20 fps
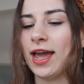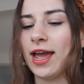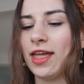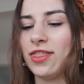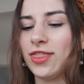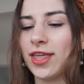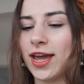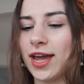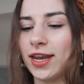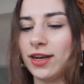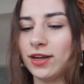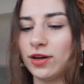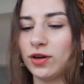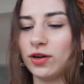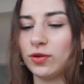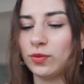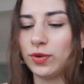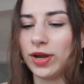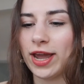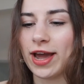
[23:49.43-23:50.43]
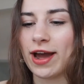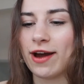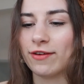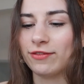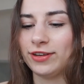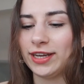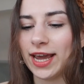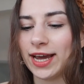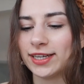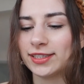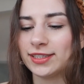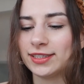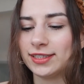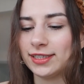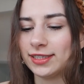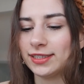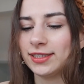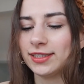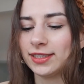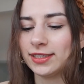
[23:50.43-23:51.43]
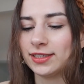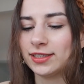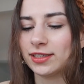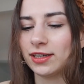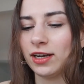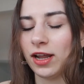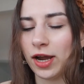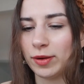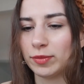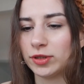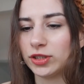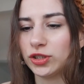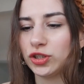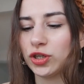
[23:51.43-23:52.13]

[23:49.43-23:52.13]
And then we have, yes, this is alignment.